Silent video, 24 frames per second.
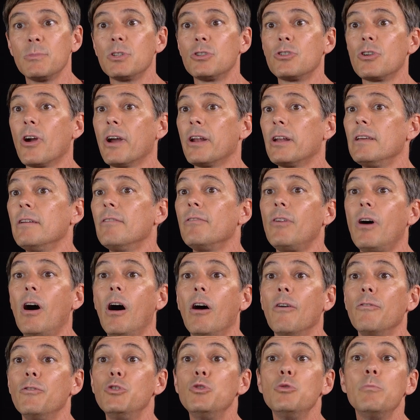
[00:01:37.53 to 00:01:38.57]
to try to
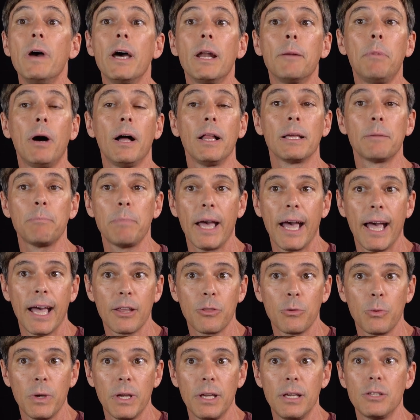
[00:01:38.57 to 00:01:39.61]
evolve new metabolic
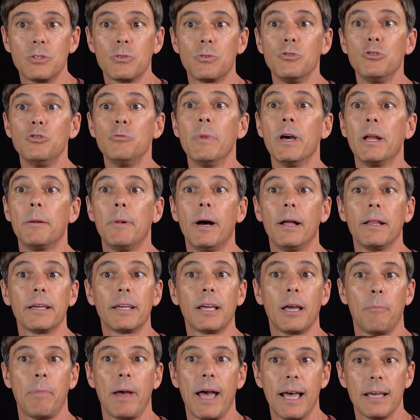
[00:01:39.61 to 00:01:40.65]
pathways or new
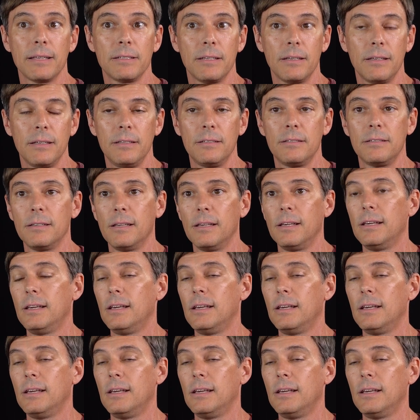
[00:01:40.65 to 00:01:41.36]
metabolic capacities.